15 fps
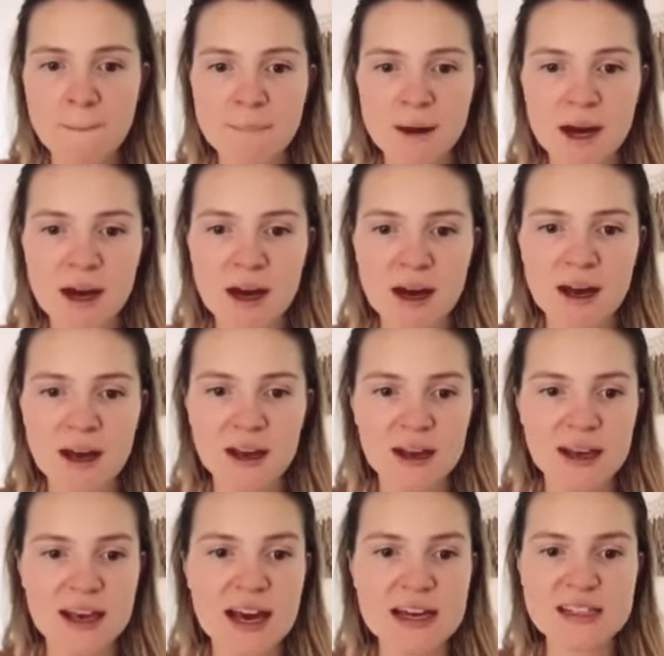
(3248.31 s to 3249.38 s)
But
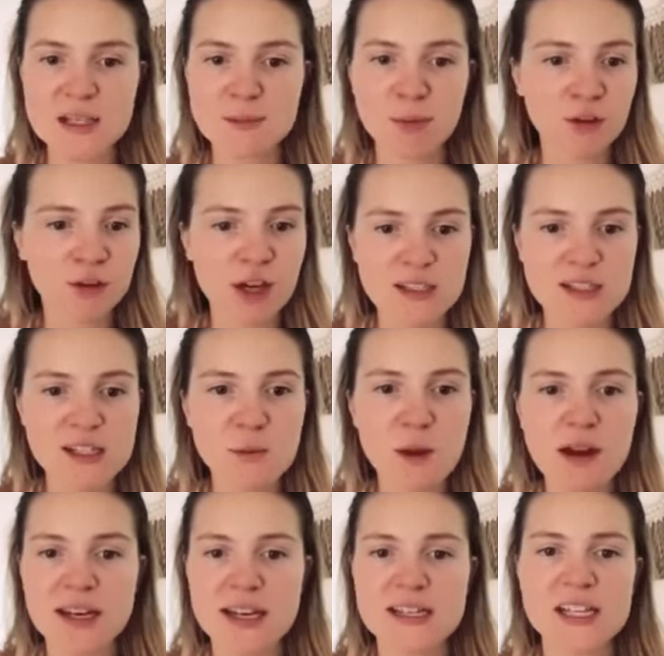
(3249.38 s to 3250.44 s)
he has this podcast as
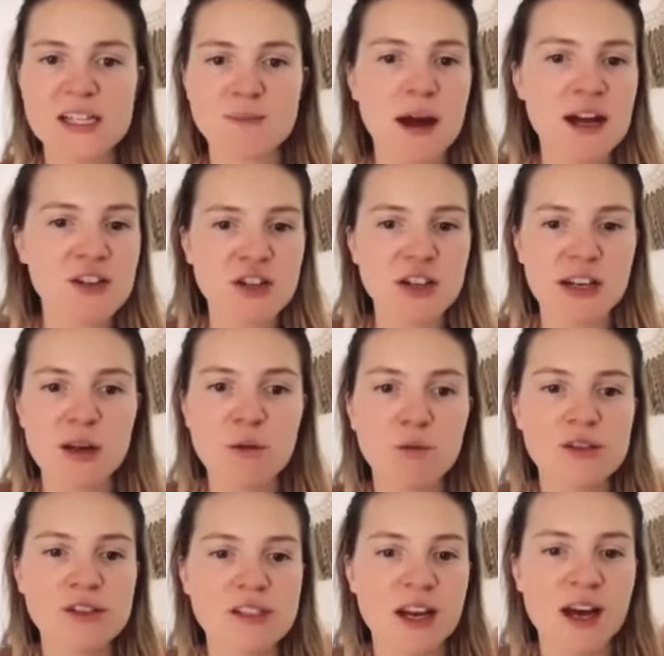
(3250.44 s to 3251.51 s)
well, and he has this passion. He
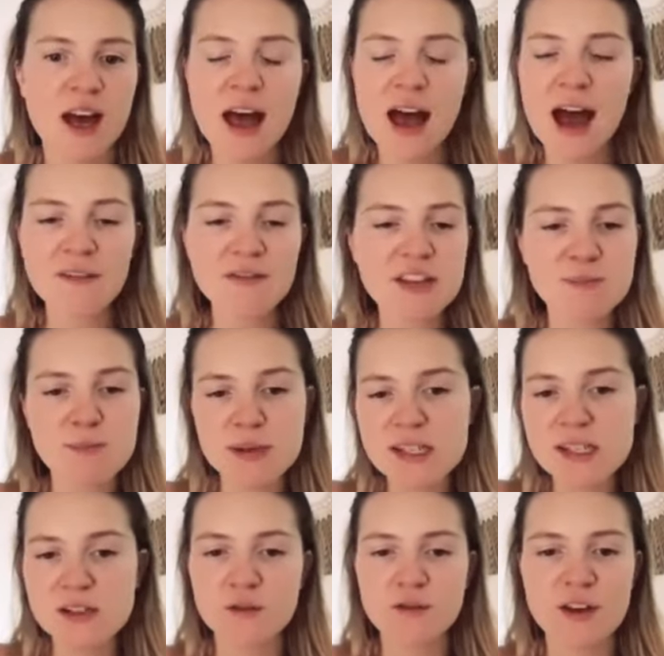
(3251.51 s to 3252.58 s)
wants to have this
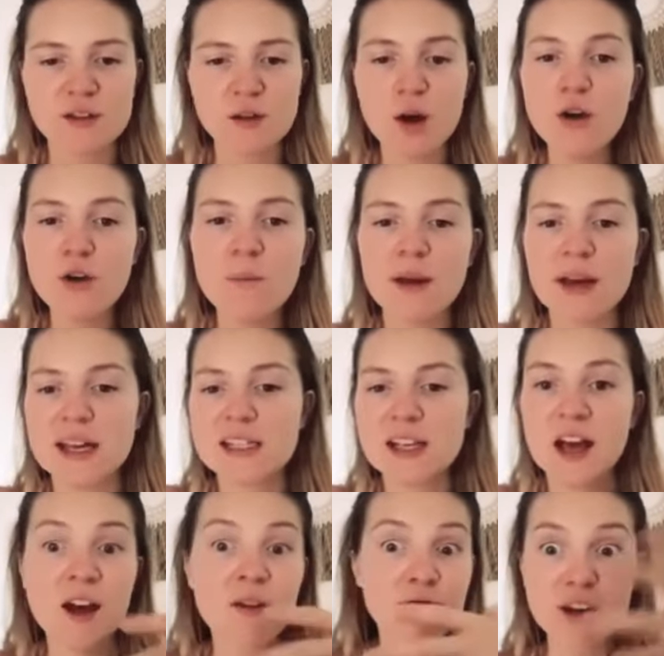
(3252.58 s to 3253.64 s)
business of his own, but he's
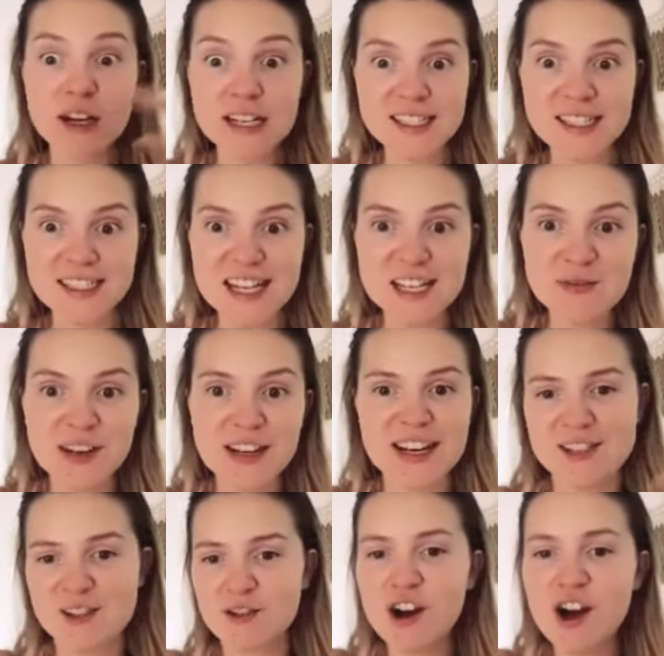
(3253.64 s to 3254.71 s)
really successful in
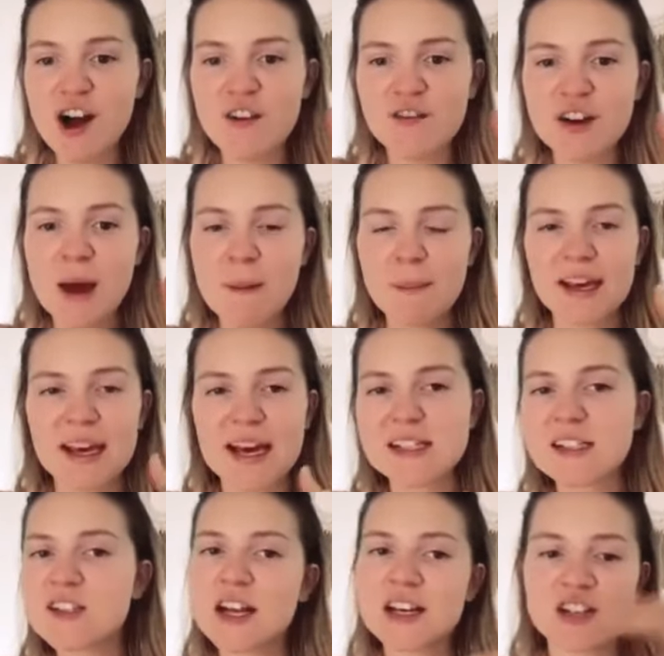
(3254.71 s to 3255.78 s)
his craft, but he
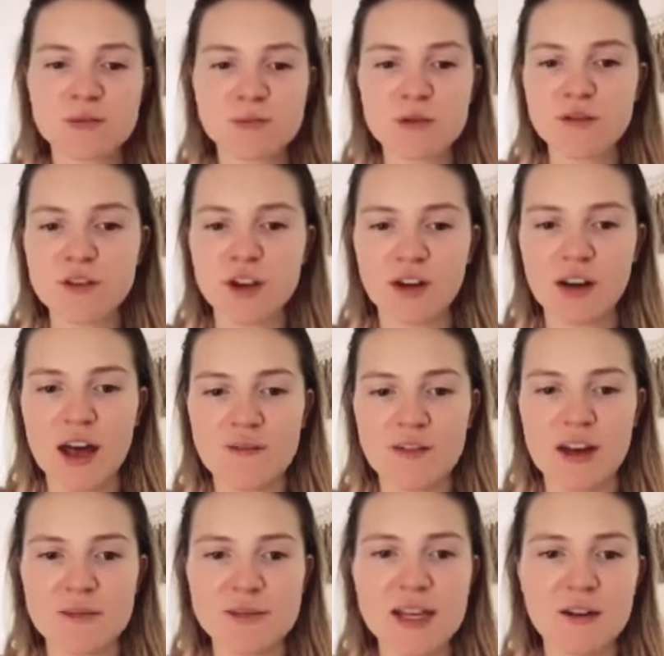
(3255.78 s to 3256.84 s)
hasn't yet just moved it online for
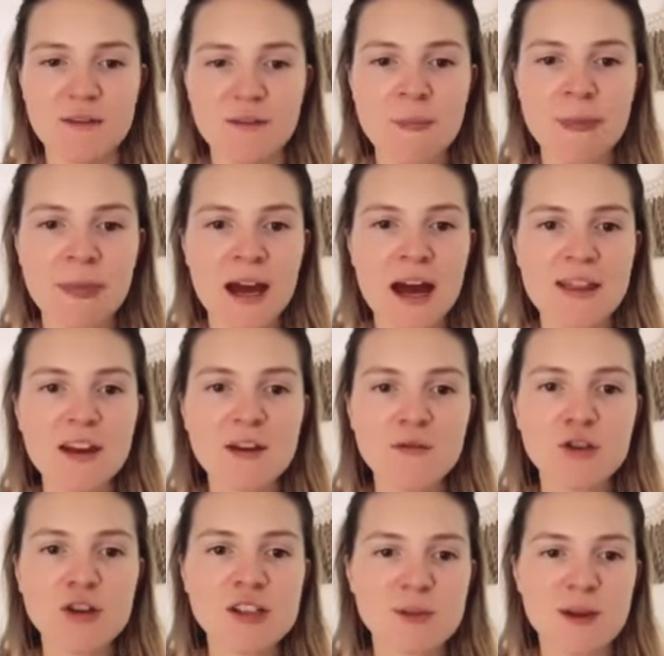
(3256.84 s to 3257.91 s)
himself. And then, of
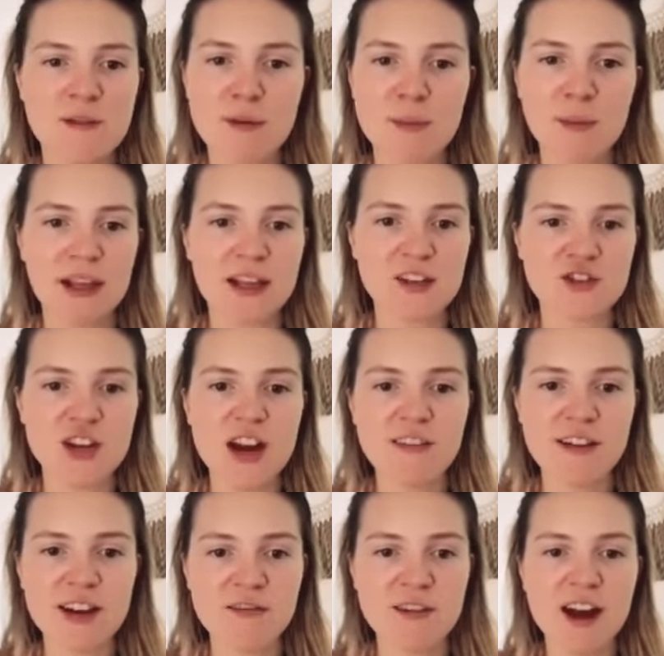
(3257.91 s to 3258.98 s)
course, we have people like
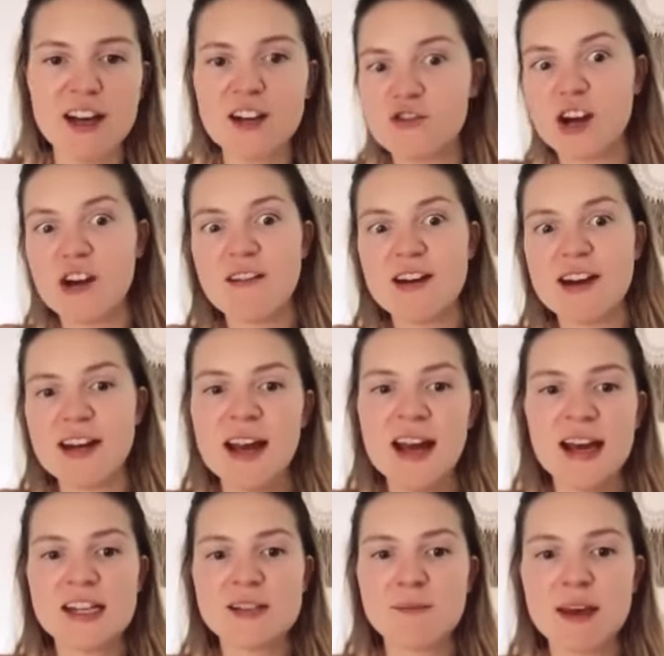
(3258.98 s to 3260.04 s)
Jerry, right? Jerry
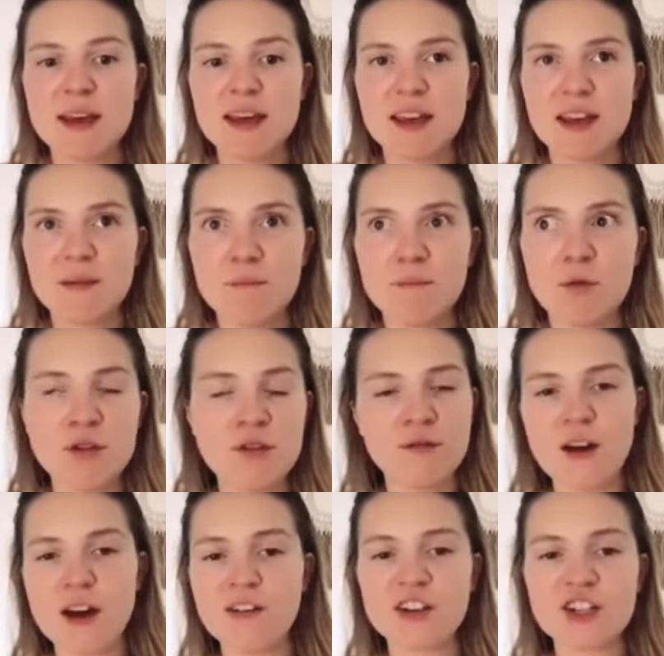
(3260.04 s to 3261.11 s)
is making more than
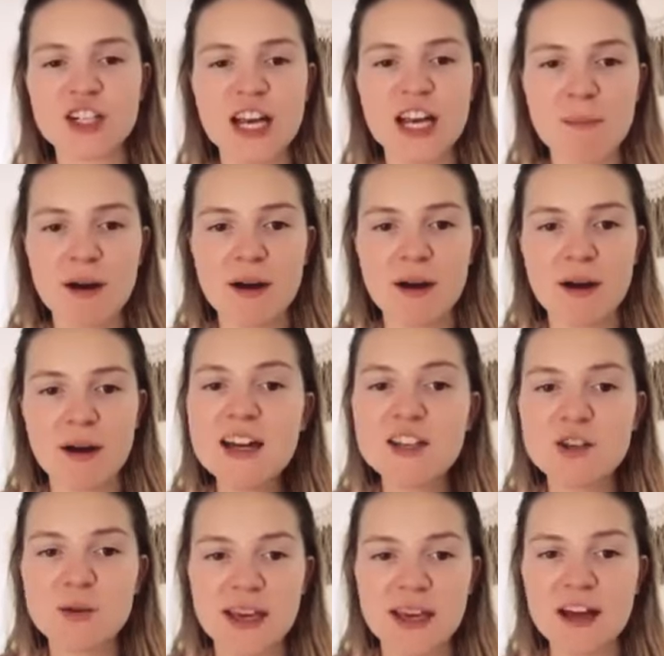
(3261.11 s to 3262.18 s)
$500K per year
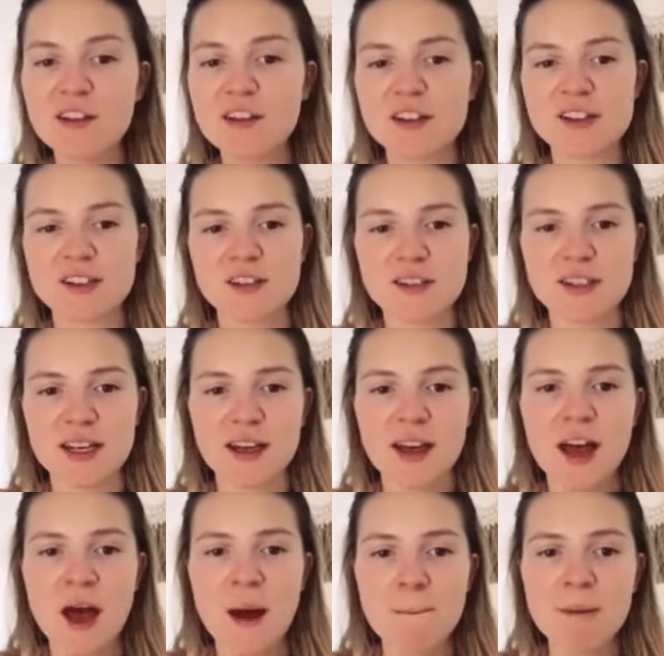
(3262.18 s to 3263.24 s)
doing health consulting.
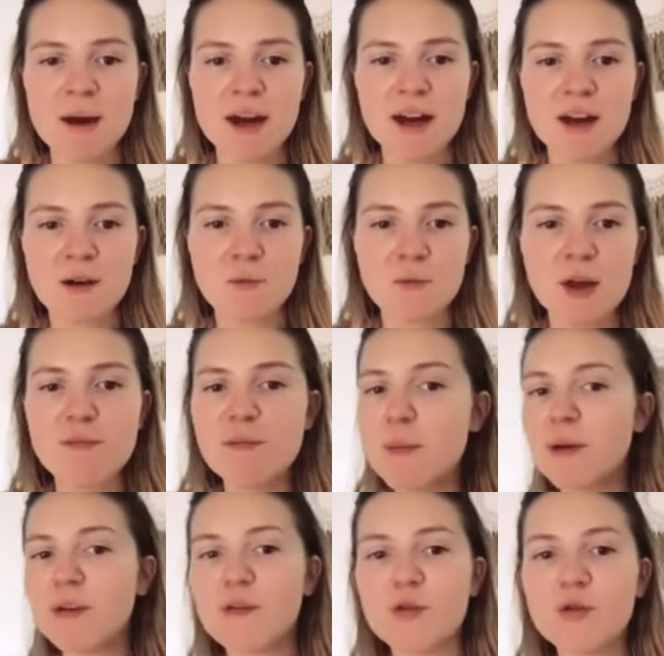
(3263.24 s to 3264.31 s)
But we have
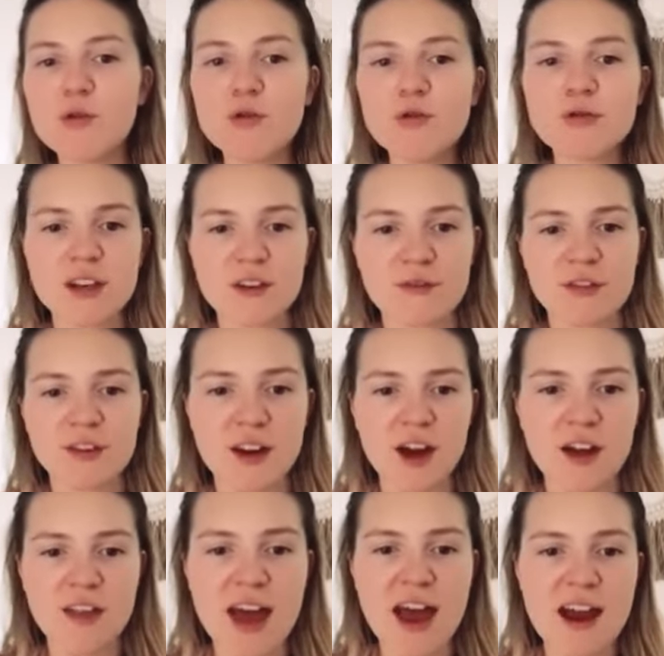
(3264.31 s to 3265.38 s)
people of all different
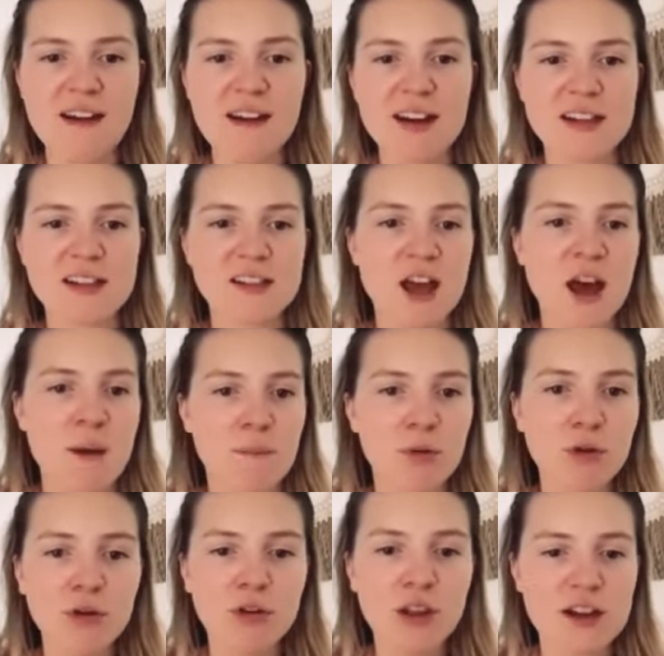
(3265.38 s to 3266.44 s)
other areas.
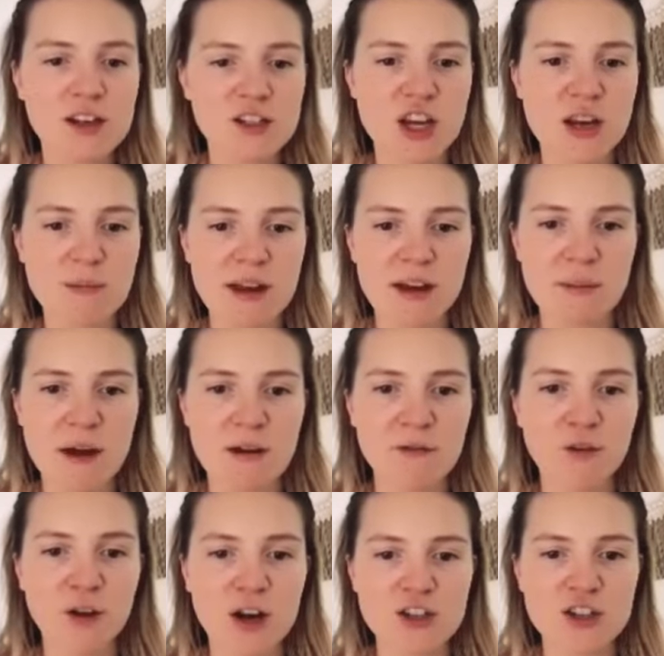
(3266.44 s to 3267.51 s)
Paul last year made about
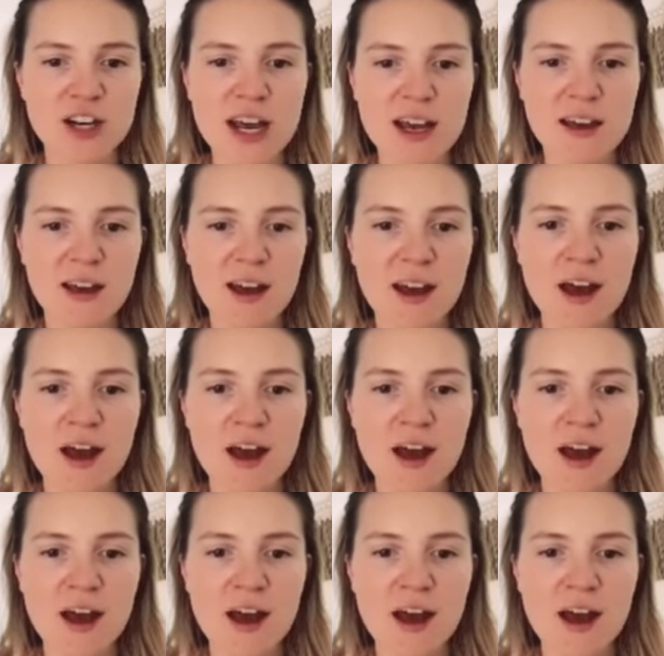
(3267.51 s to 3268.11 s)
$400K,